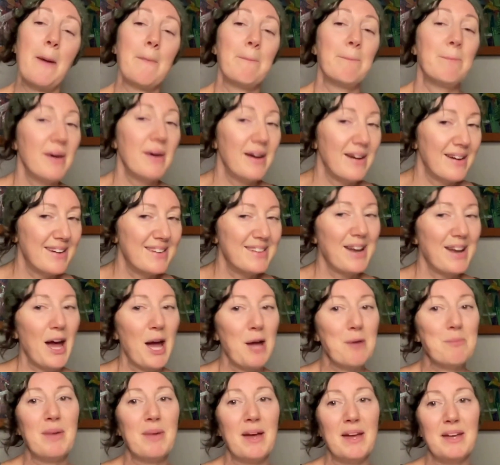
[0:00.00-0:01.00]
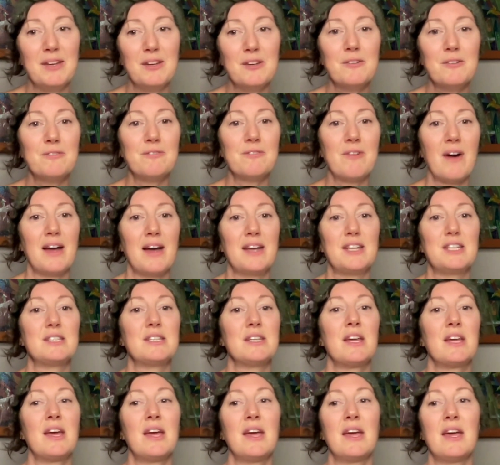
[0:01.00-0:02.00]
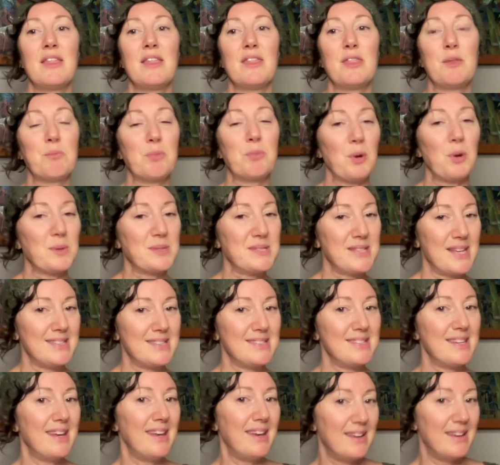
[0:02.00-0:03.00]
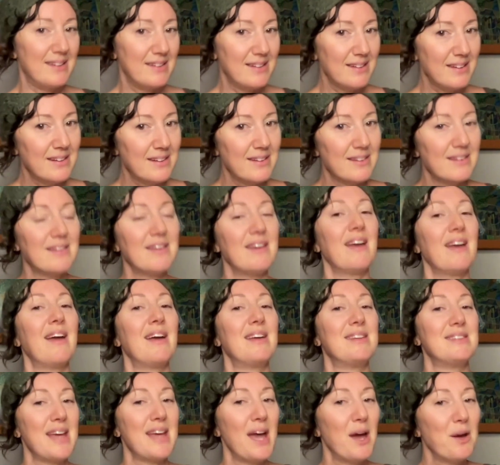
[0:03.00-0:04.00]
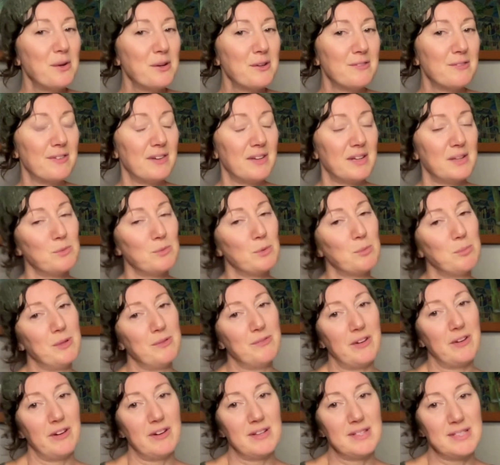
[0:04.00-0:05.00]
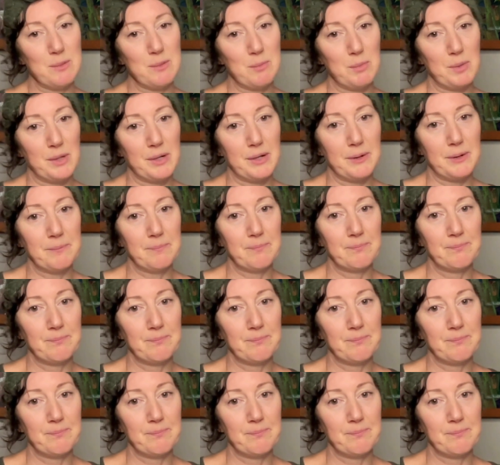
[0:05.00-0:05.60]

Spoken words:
but I bet you'll find the process in and out of it will be very similar.